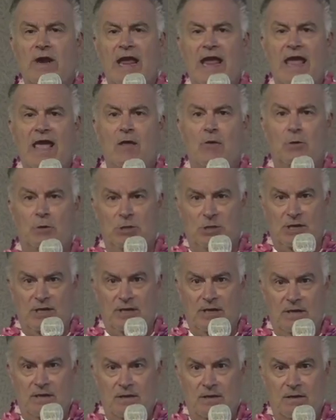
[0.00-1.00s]

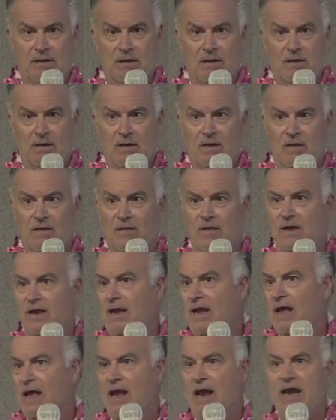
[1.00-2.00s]
energy than
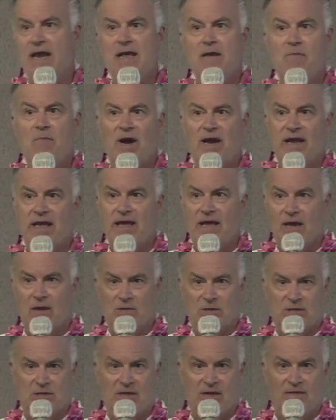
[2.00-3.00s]
anybody
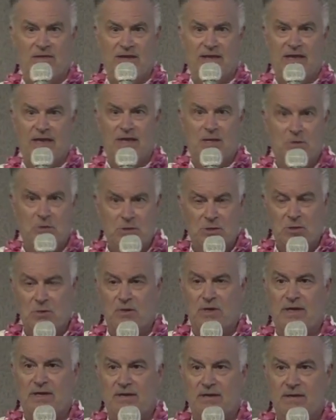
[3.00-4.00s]
else in the
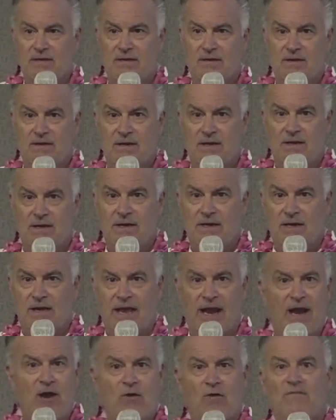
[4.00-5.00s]
industry. And
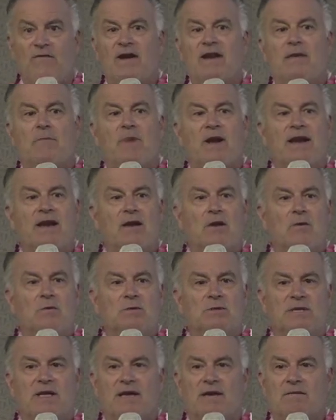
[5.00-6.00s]
I don't know if anybody
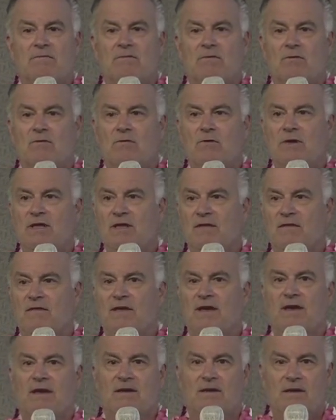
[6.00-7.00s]
knows that. Who do you
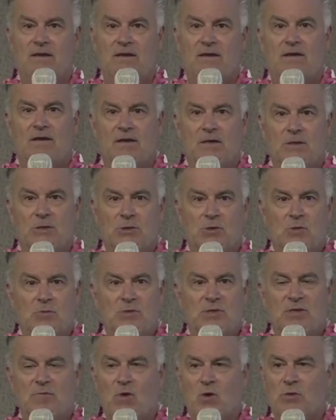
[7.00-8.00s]
think
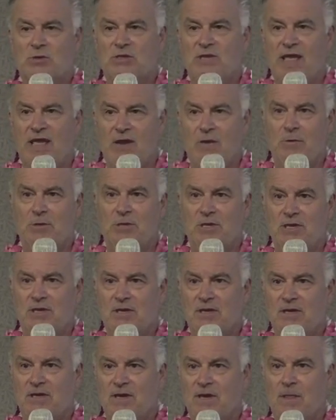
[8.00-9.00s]
consumes the most energy
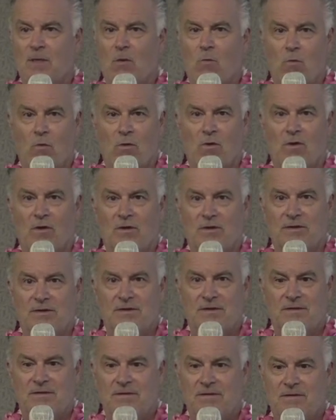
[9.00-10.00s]
in the world?
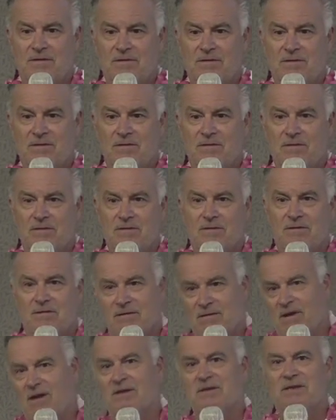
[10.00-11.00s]

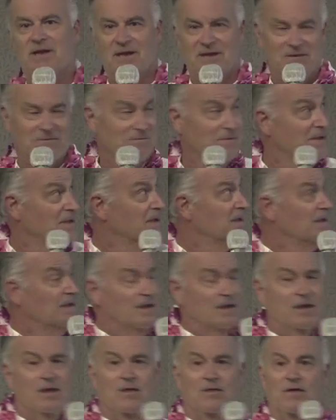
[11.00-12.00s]
I'll tell you.
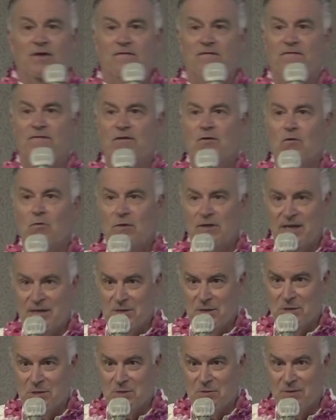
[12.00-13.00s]
The fuel
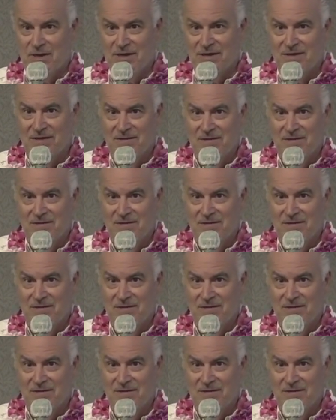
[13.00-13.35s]
industry.